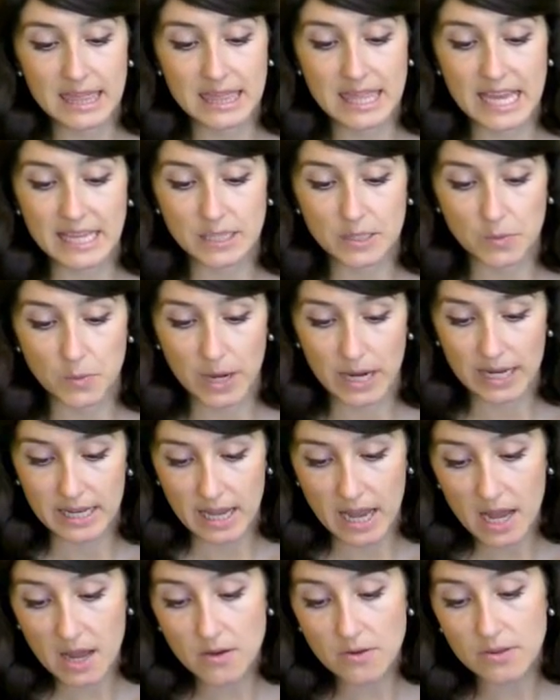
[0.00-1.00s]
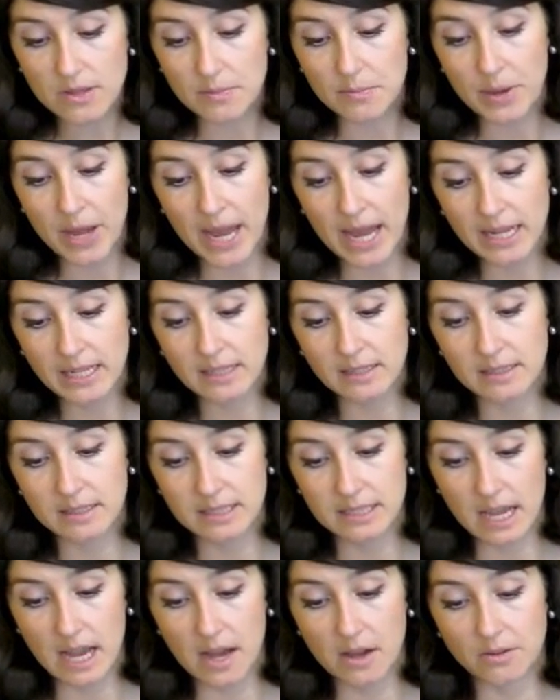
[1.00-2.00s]
That's why now the pedal
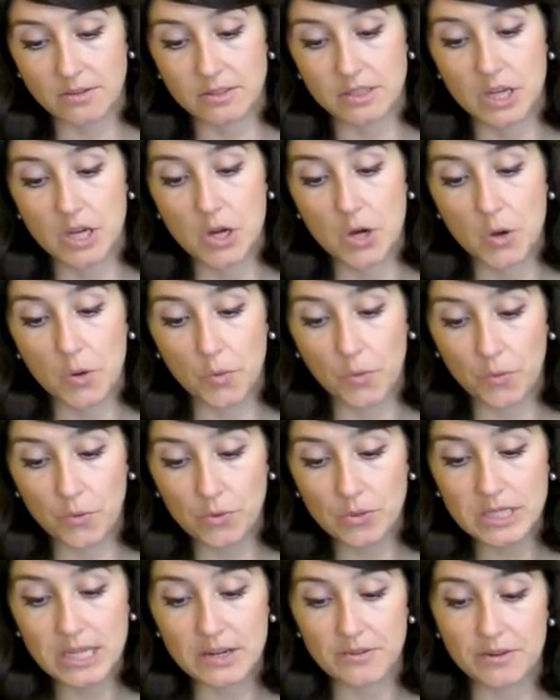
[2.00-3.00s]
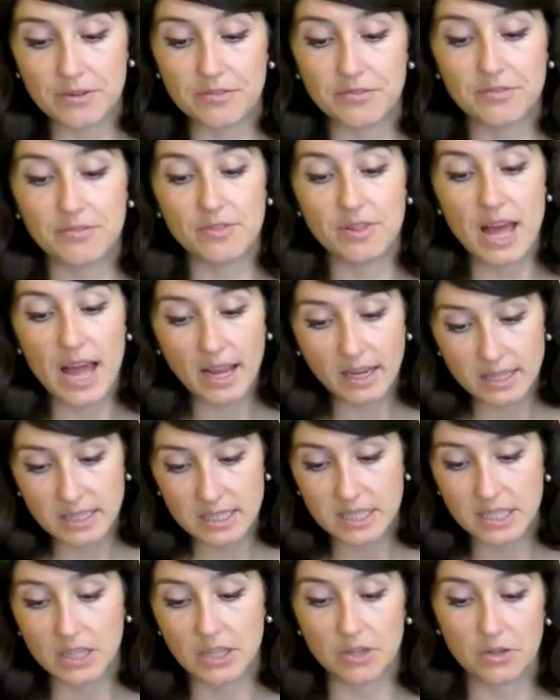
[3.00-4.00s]
sound would
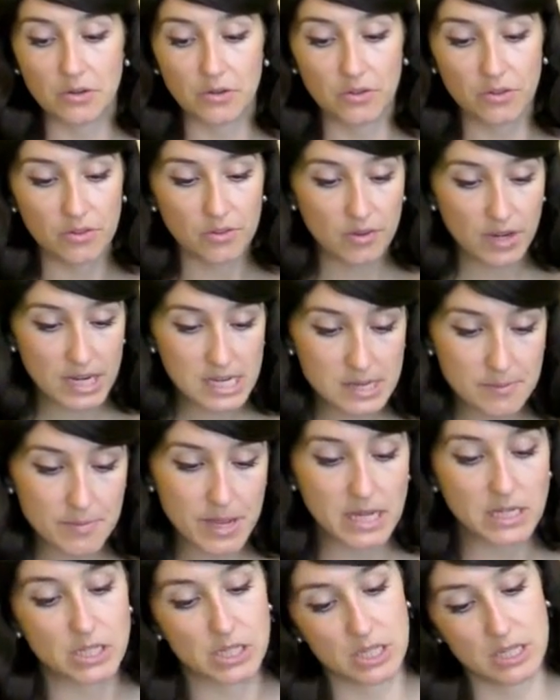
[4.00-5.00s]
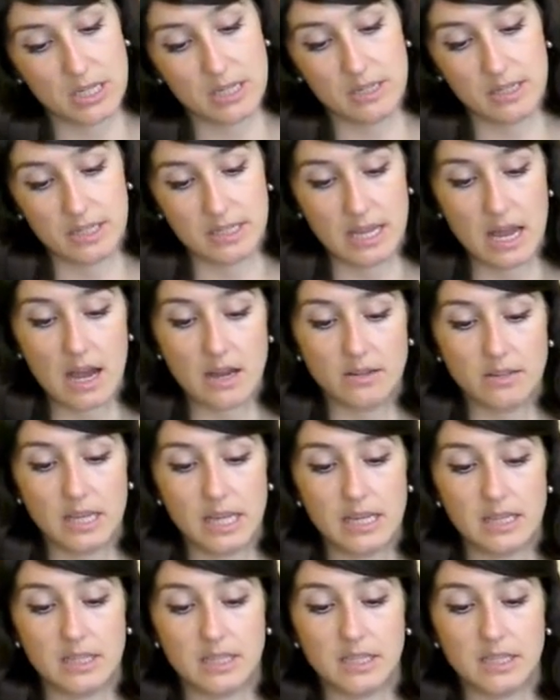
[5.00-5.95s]
reflect your three-dimensional sound in